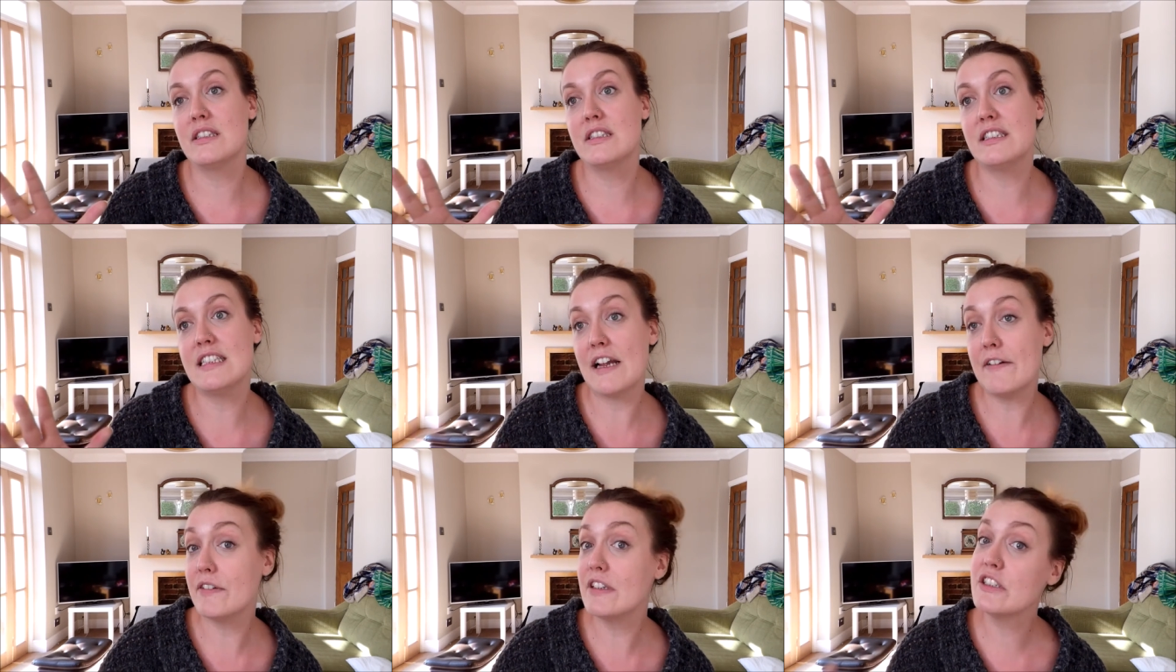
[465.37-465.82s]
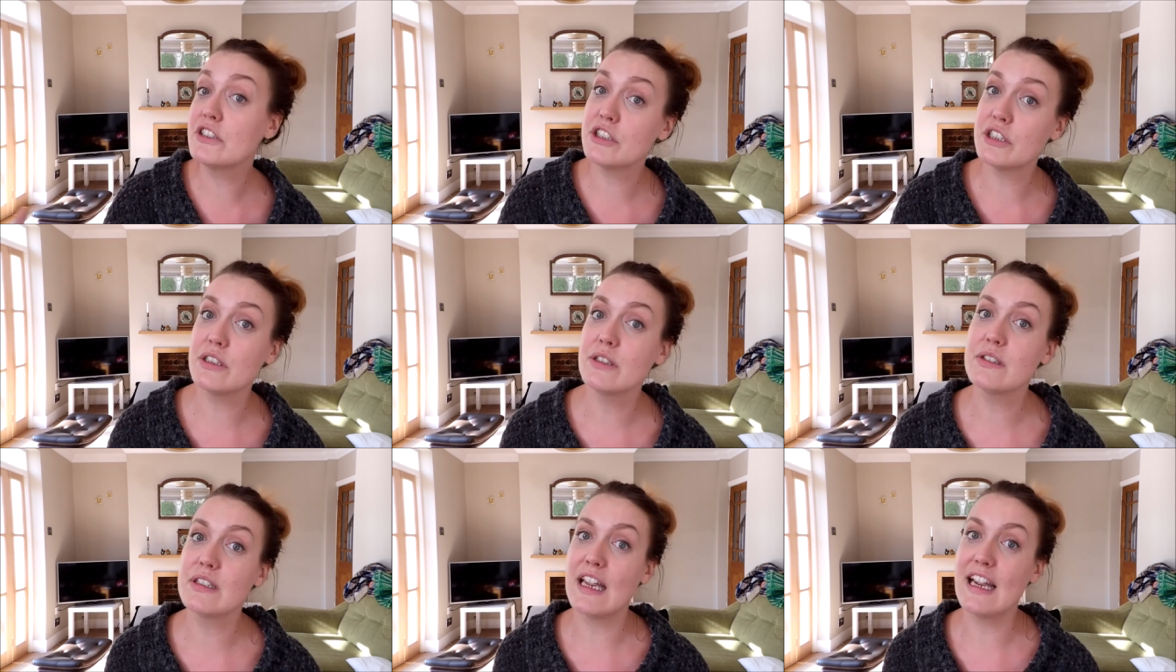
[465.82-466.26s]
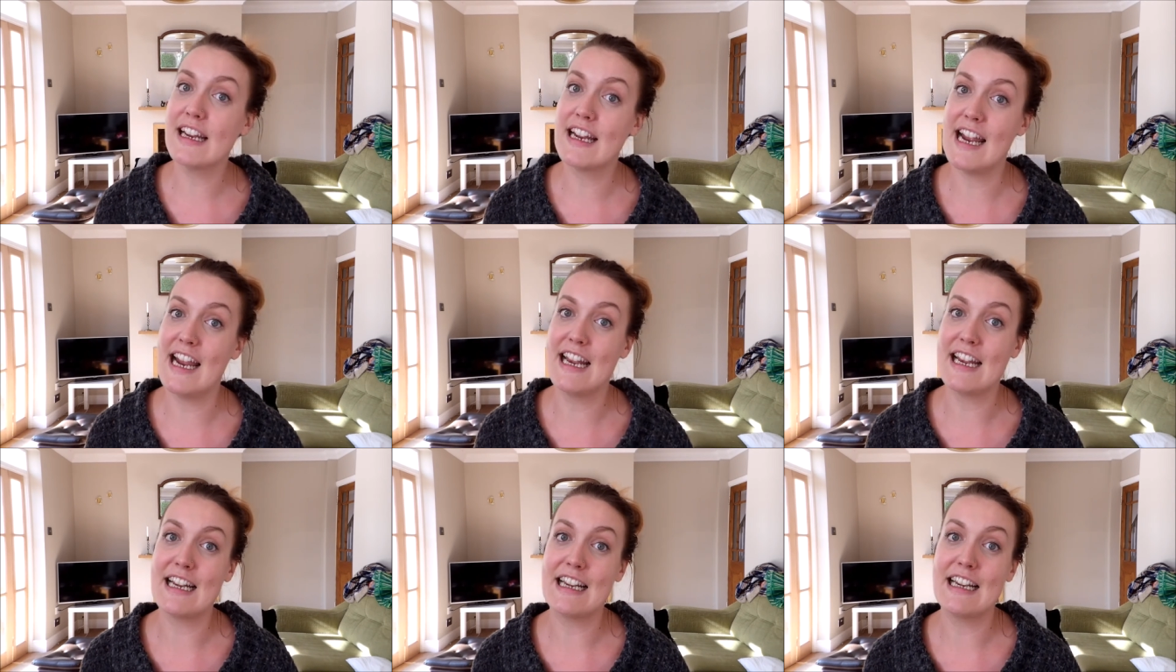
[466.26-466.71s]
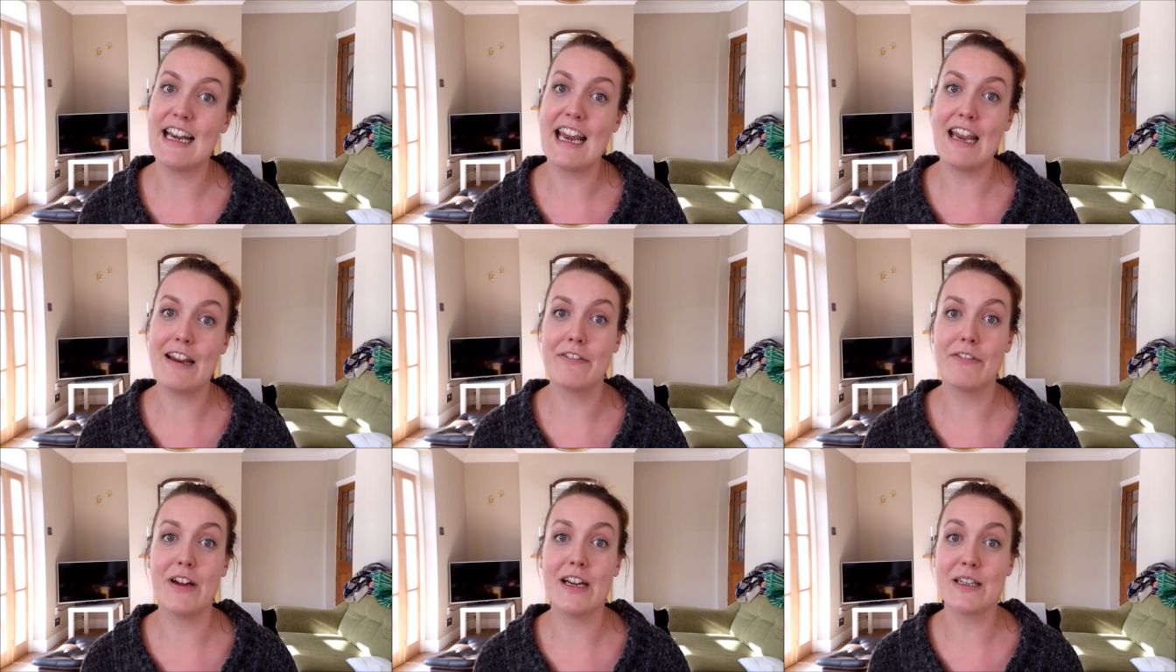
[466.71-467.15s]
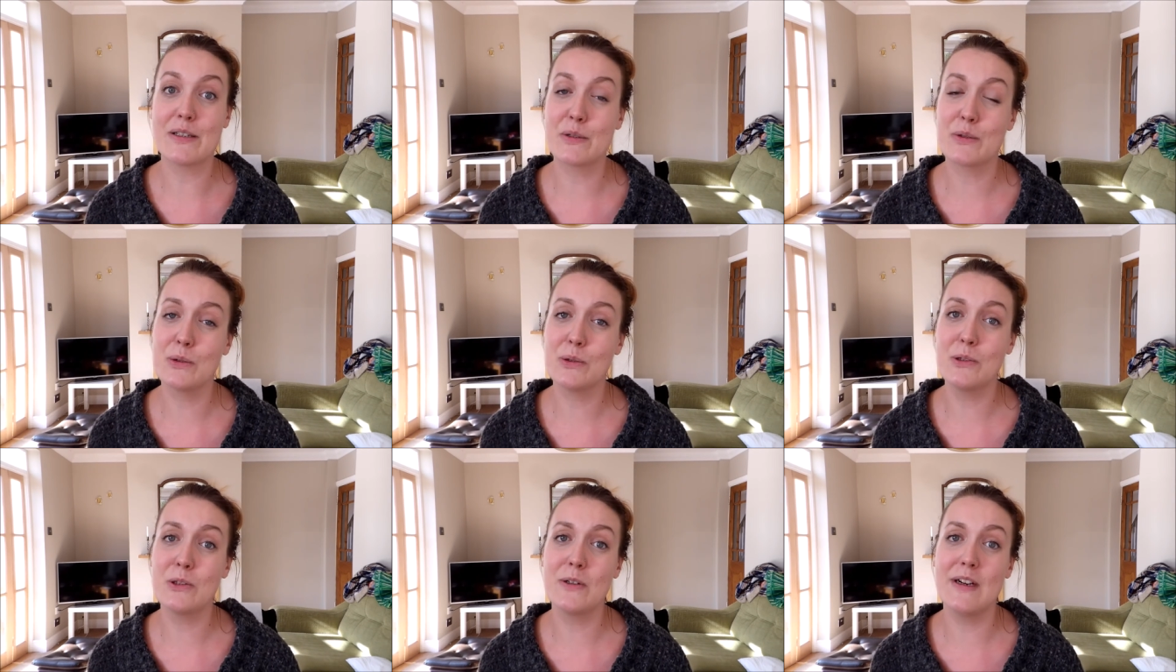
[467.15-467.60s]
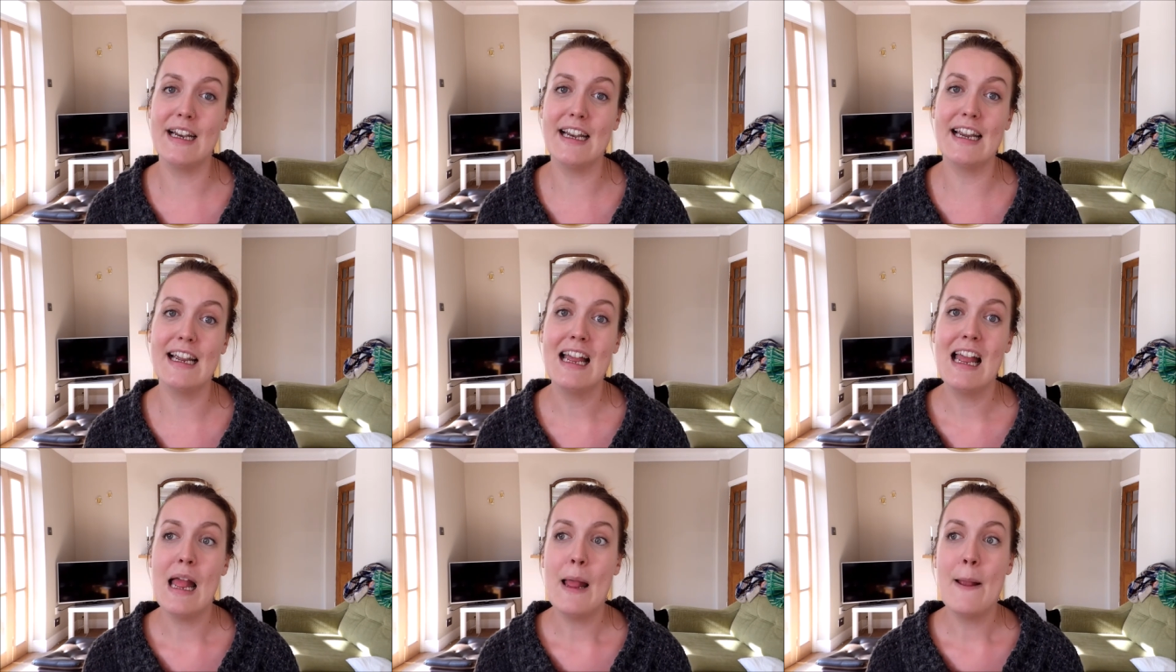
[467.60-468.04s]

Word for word: definitely choose it again if I saw it